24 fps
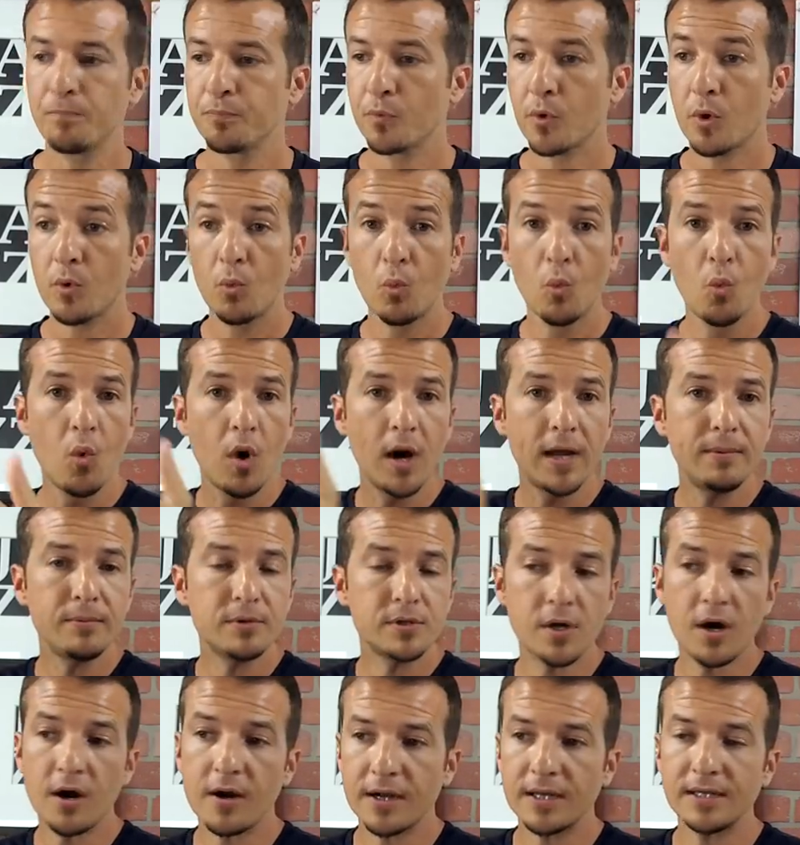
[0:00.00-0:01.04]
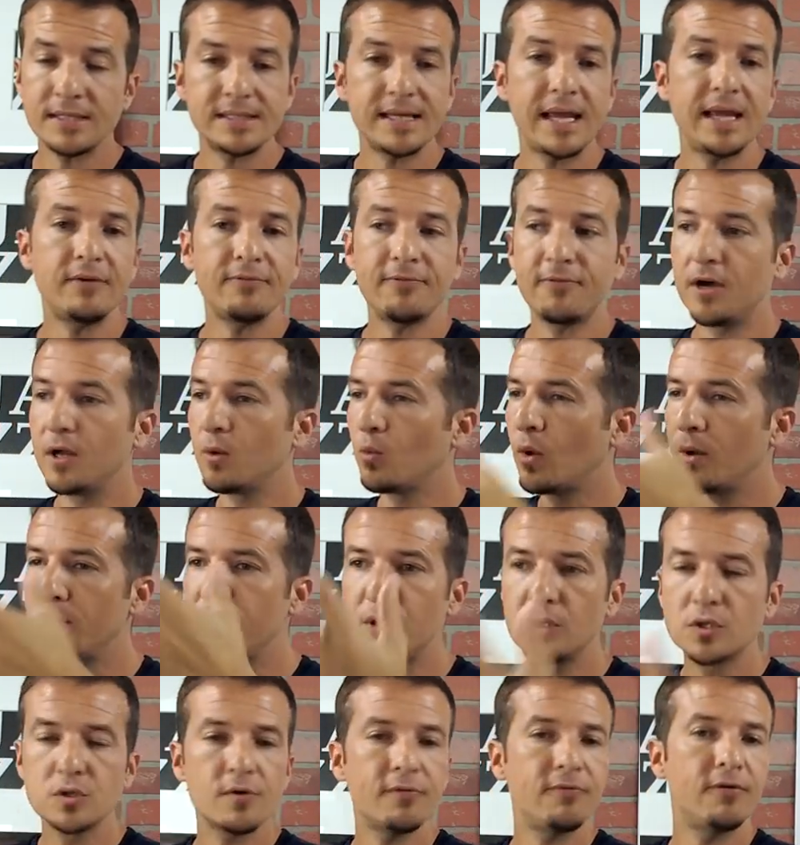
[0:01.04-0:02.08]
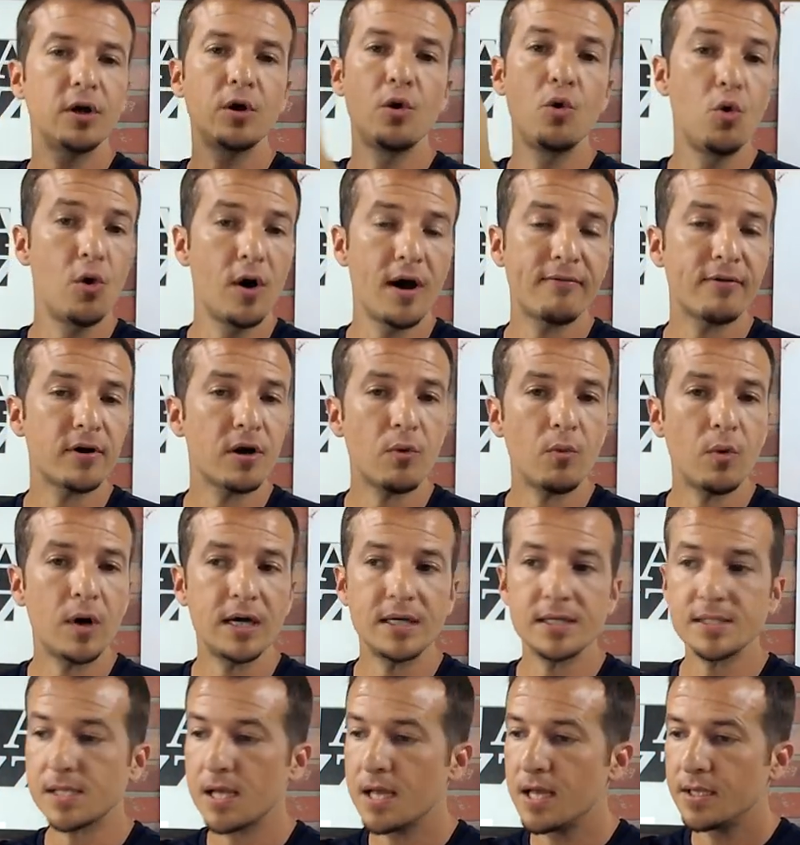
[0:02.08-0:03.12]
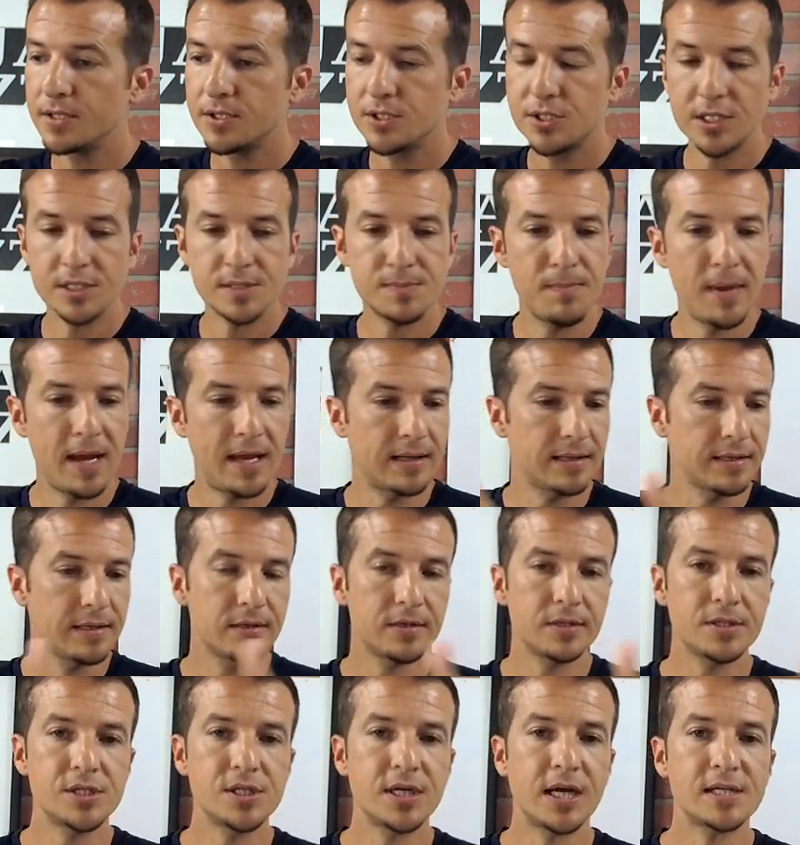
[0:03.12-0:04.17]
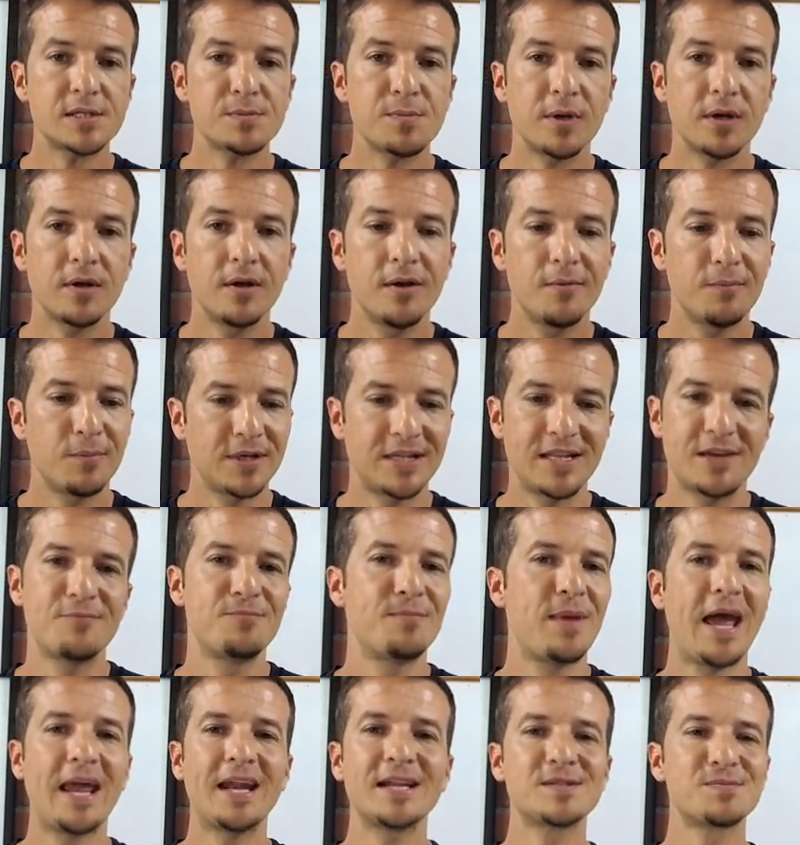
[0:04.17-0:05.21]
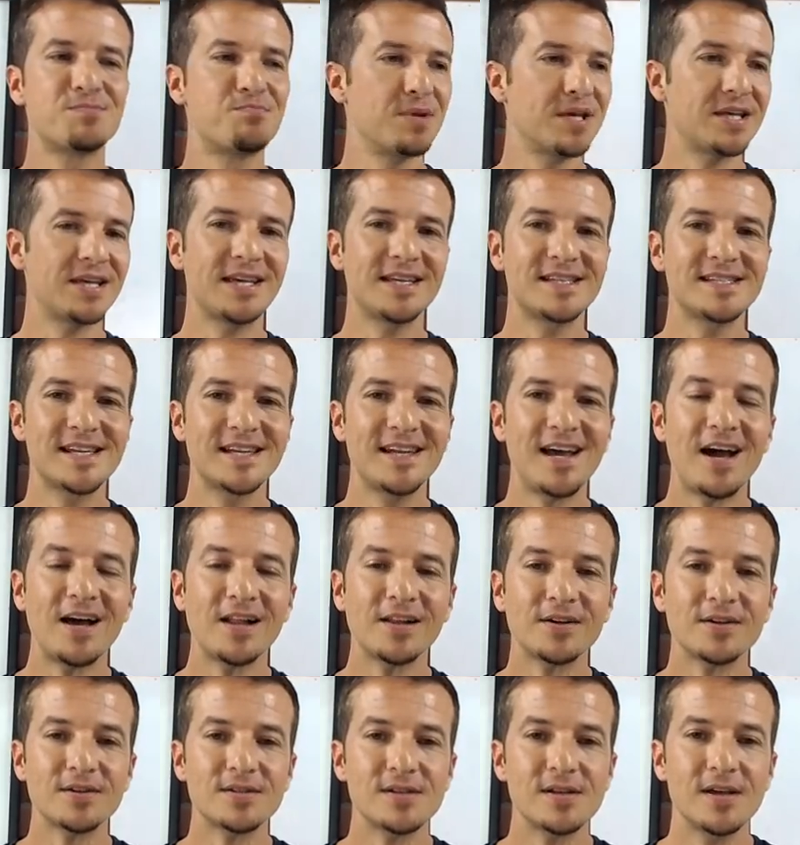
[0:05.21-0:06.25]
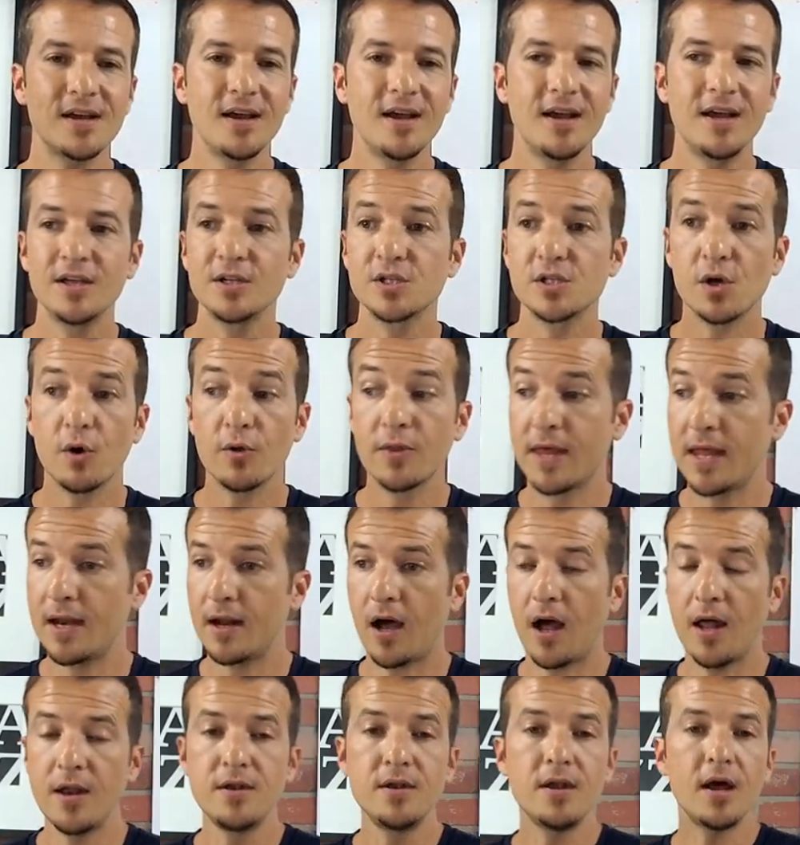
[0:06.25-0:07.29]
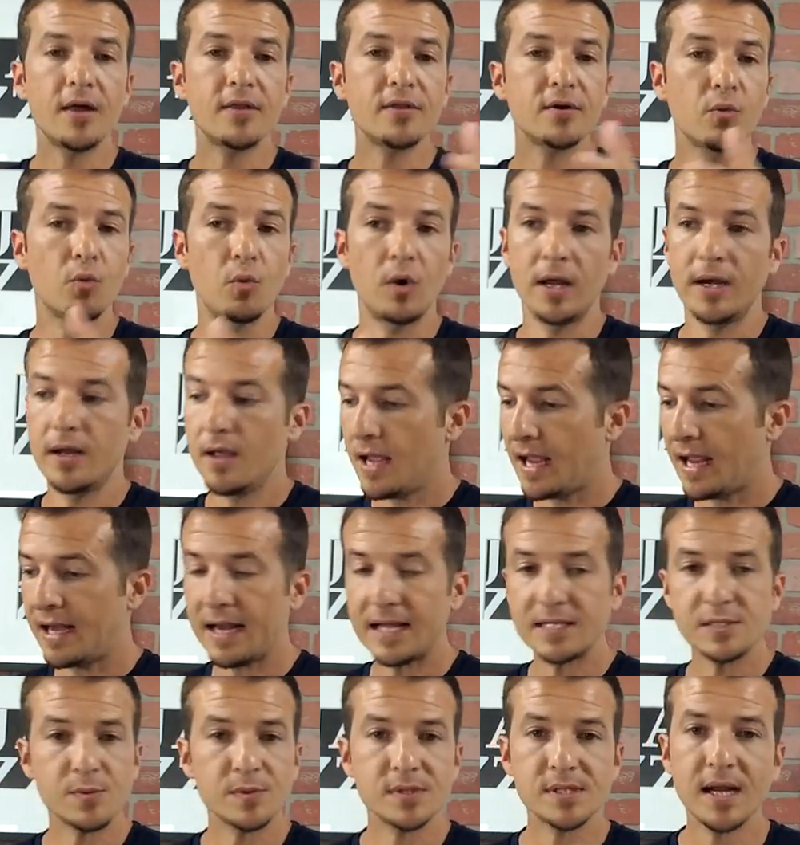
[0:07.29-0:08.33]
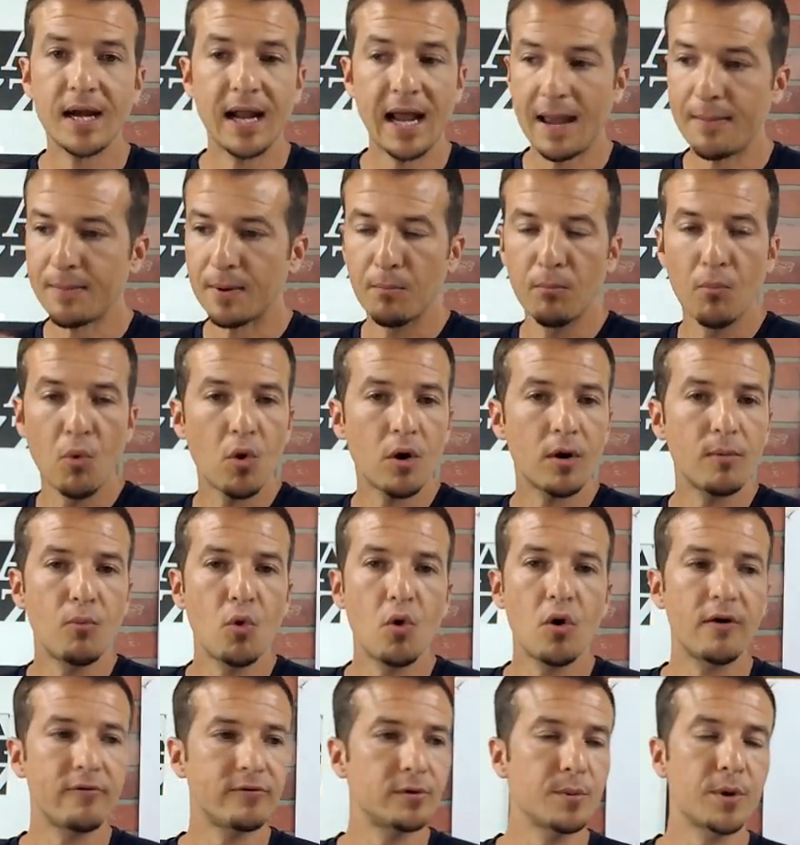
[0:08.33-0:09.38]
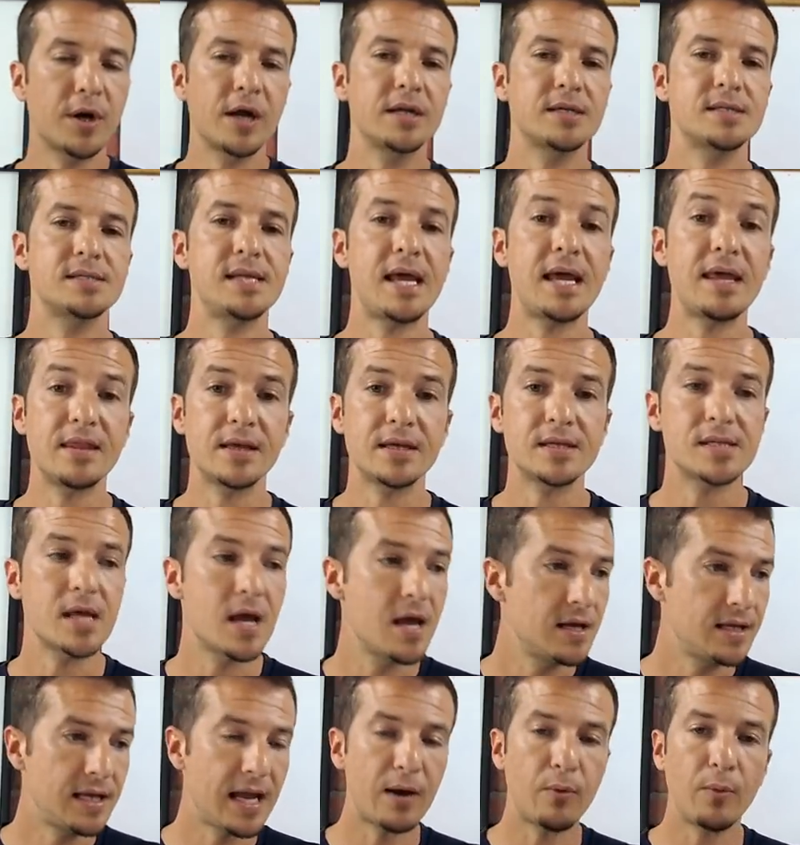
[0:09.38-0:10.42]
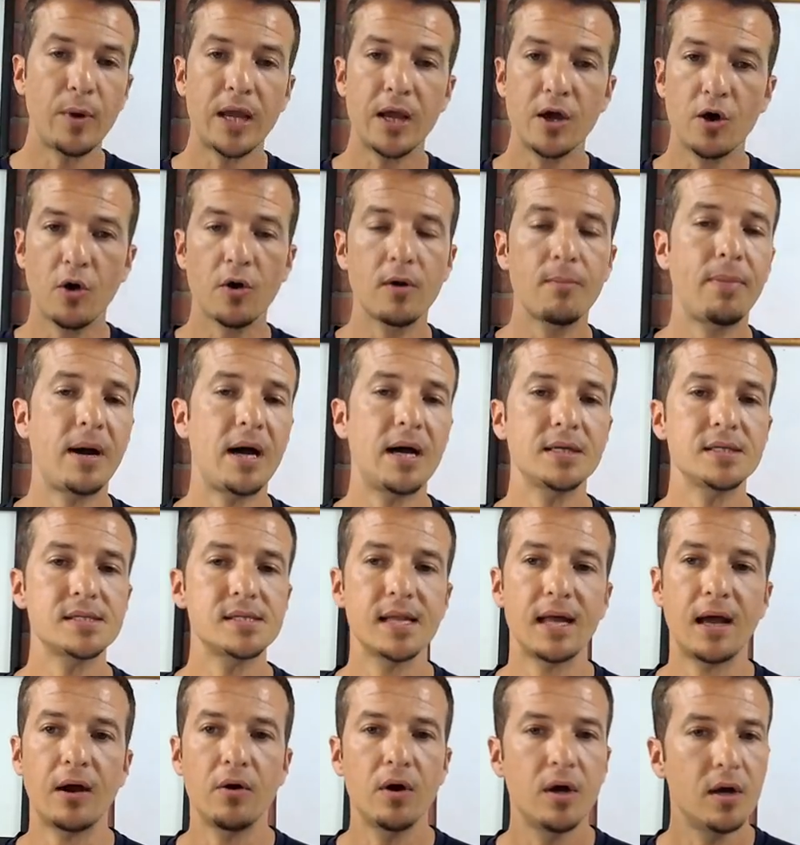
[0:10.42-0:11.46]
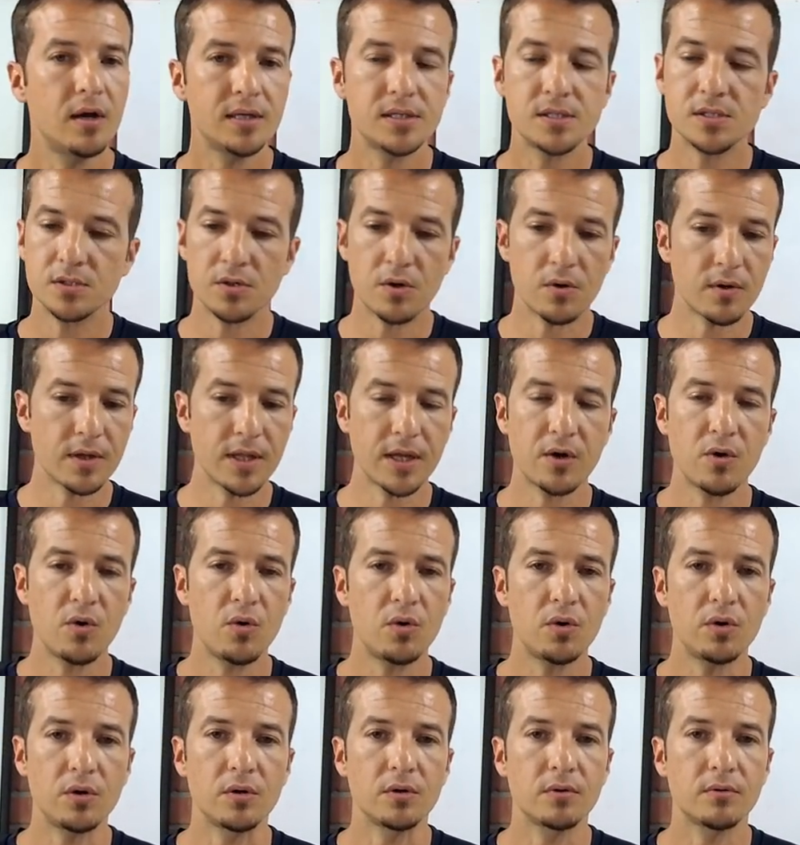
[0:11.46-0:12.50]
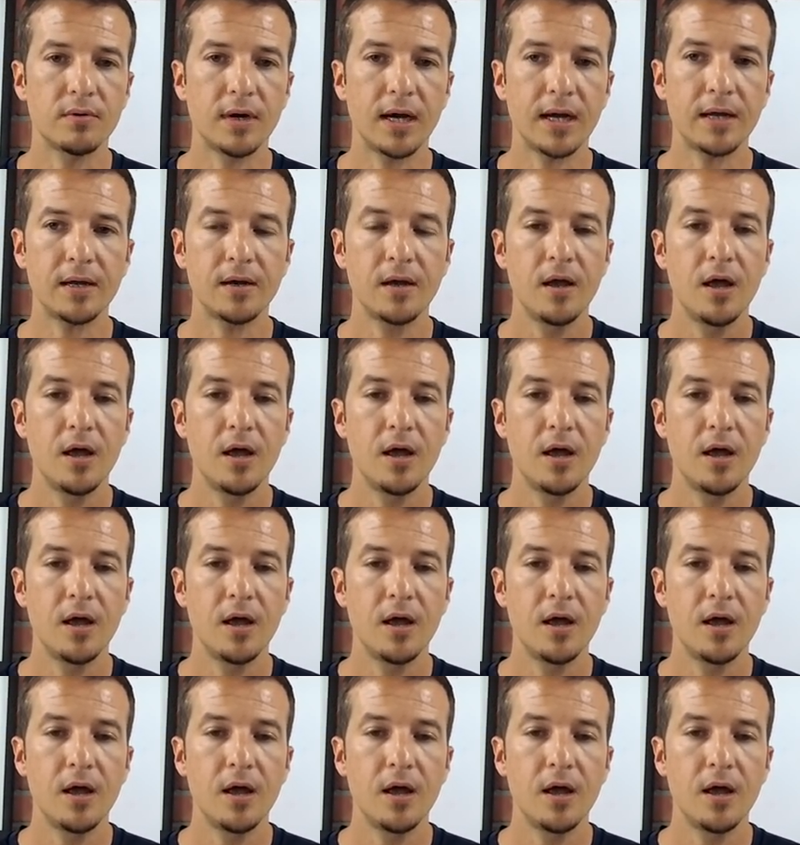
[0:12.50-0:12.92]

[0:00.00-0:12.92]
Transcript: One target date fund, one mutual fund, whoever it was, just made a little adjustment, but they've managed billions of dollars. So then another one, and that's what's gonna happen. More and more of them are gonna say this, yeah, we can go to bonds now. It's totally cool, right?